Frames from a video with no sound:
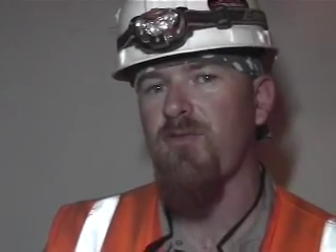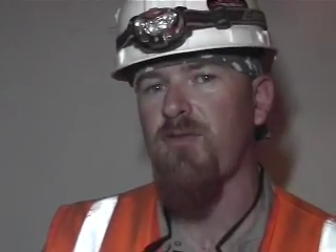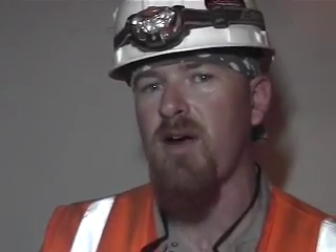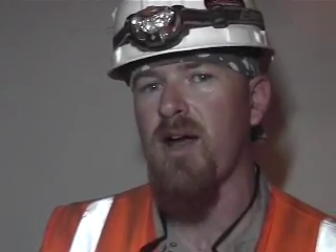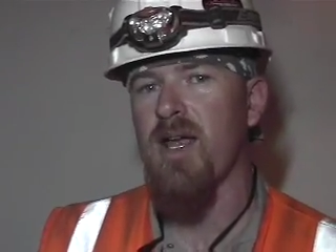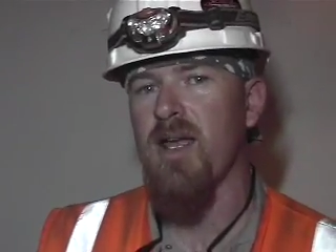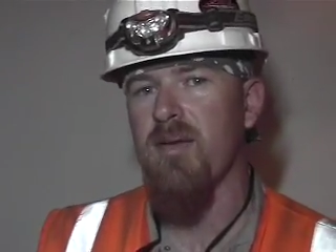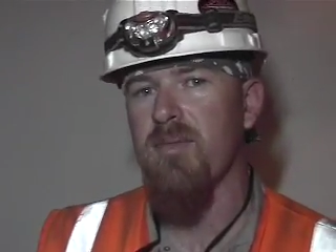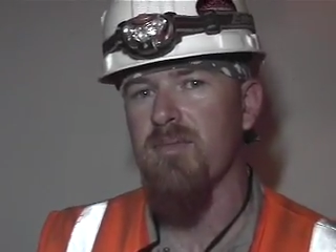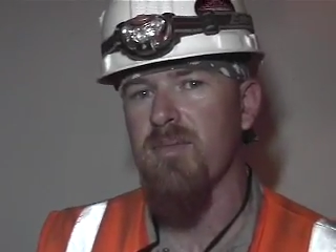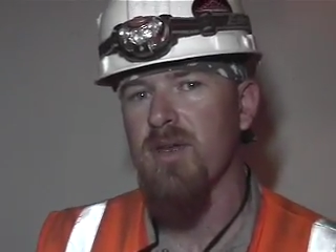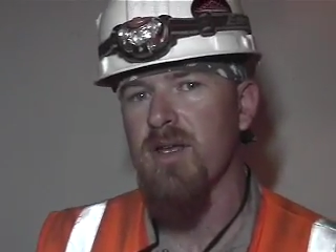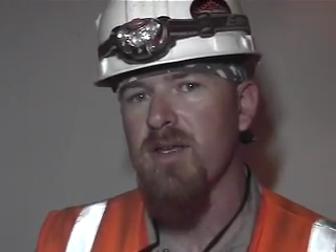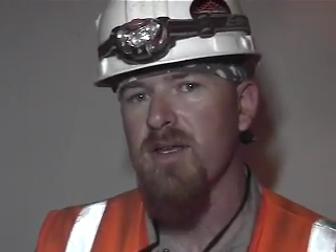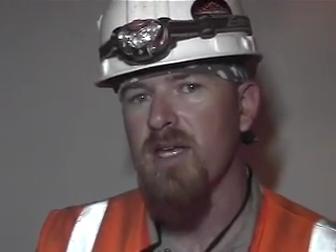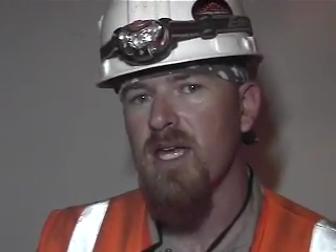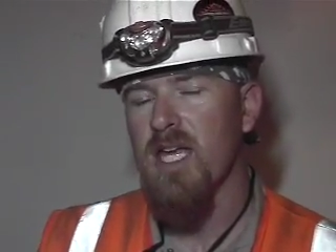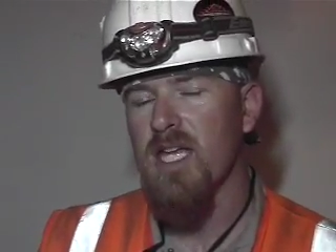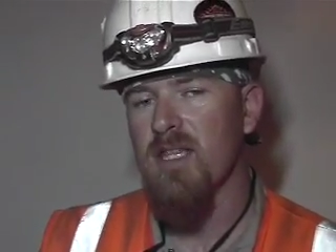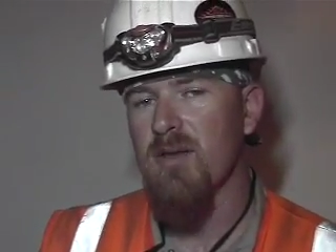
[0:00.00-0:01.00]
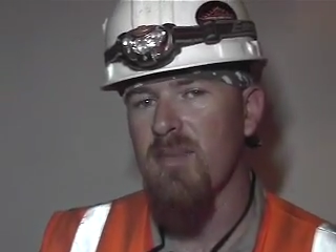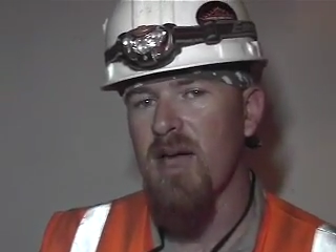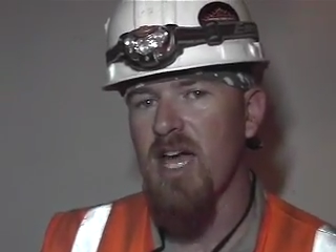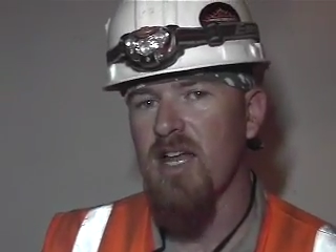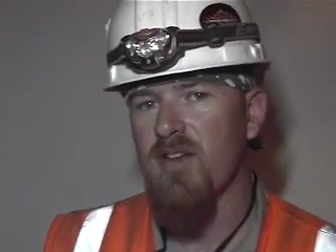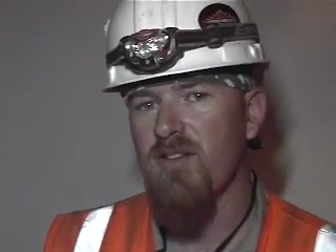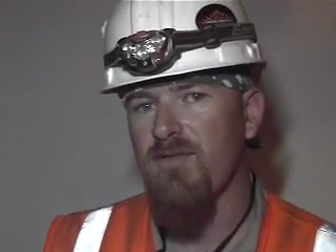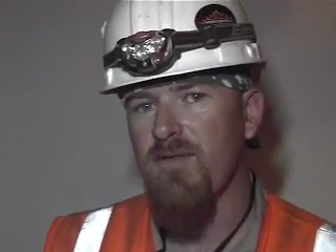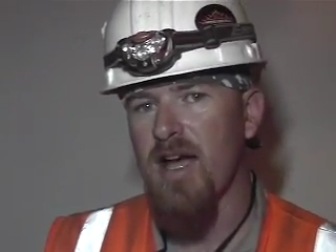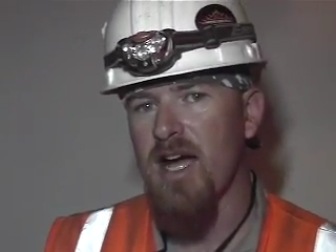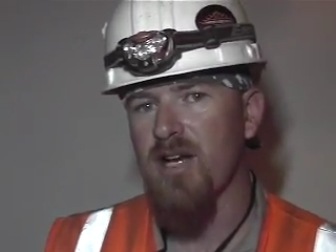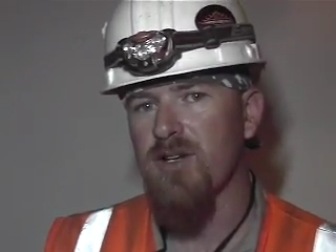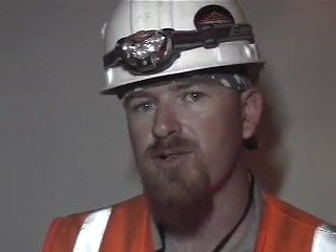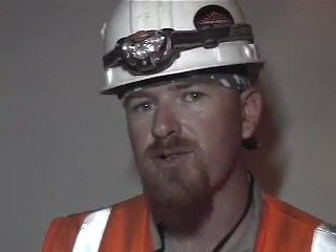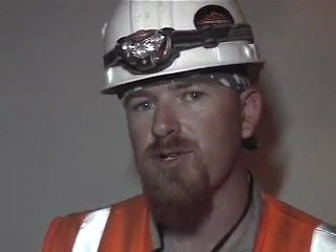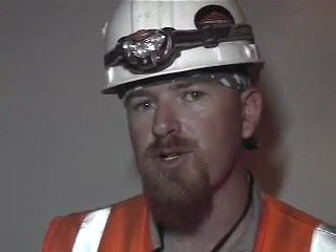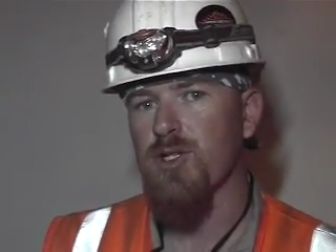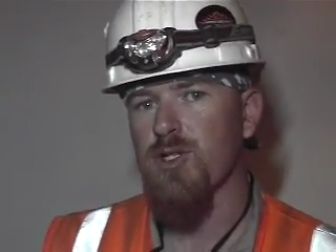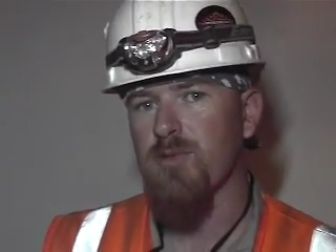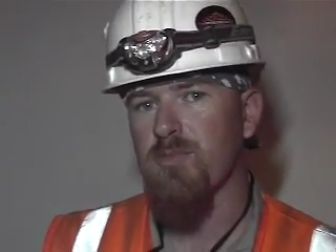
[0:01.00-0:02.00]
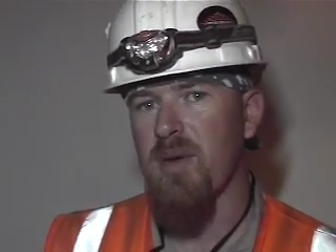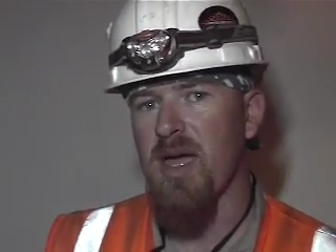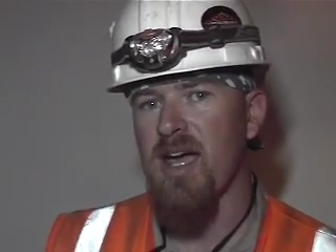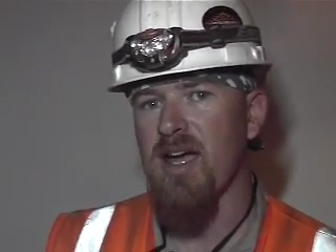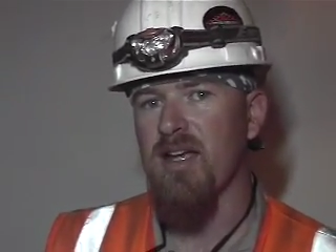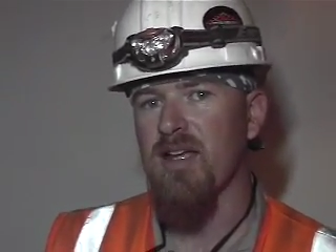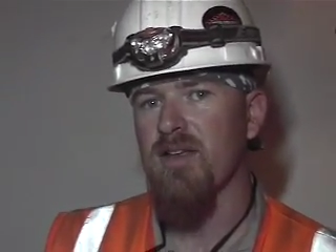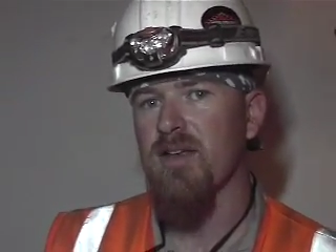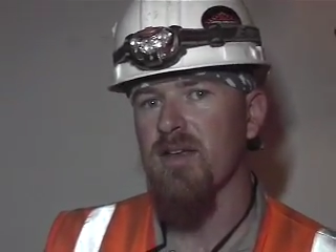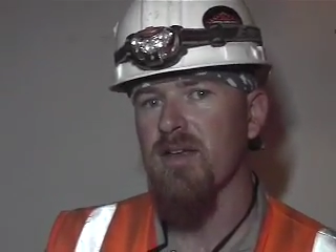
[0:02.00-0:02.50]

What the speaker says: frame in the manufacturer's spec